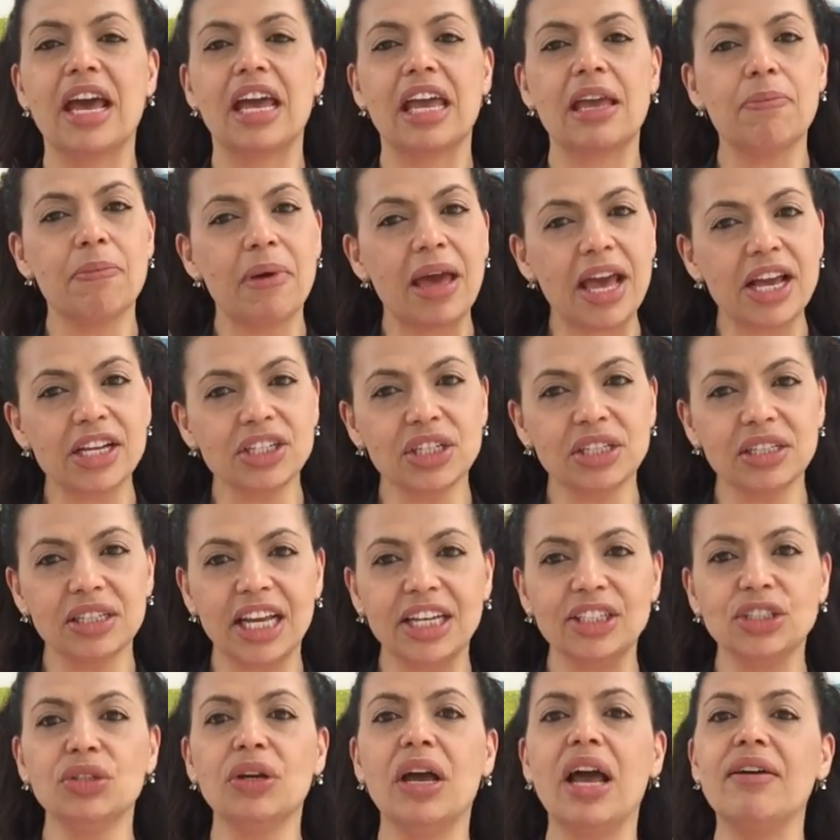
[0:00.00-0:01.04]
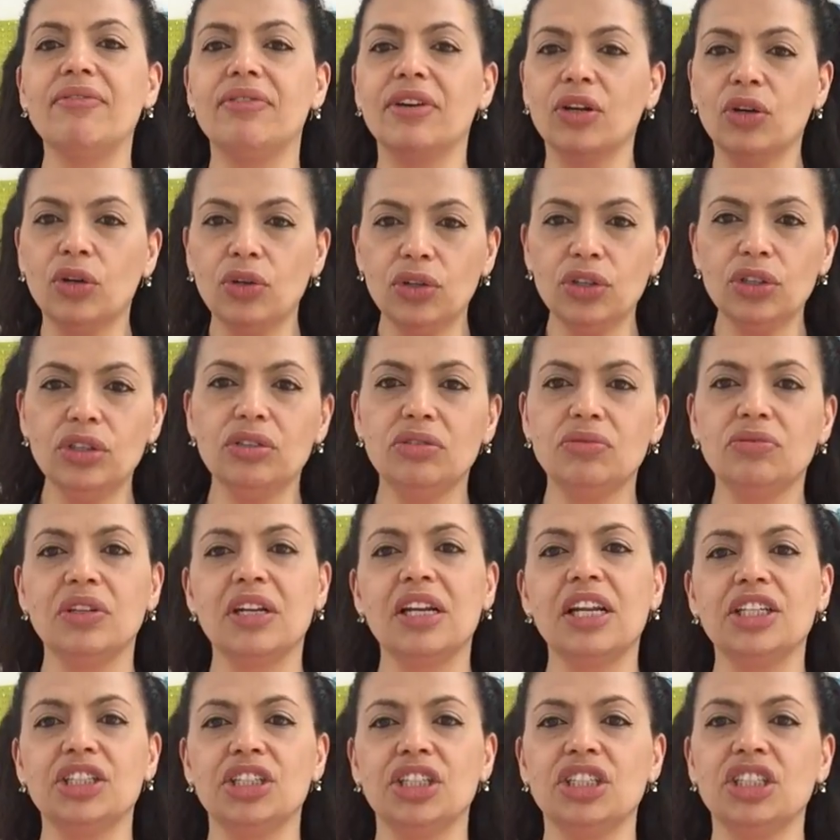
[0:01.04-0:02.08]
Imagine that you have a good
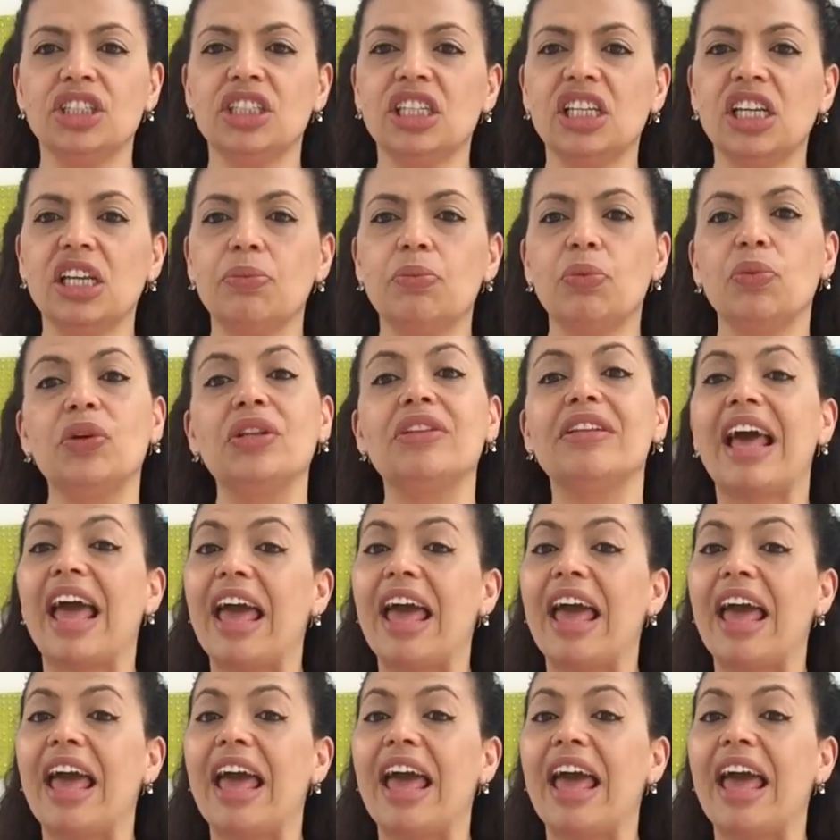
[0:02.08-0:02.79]
relationship with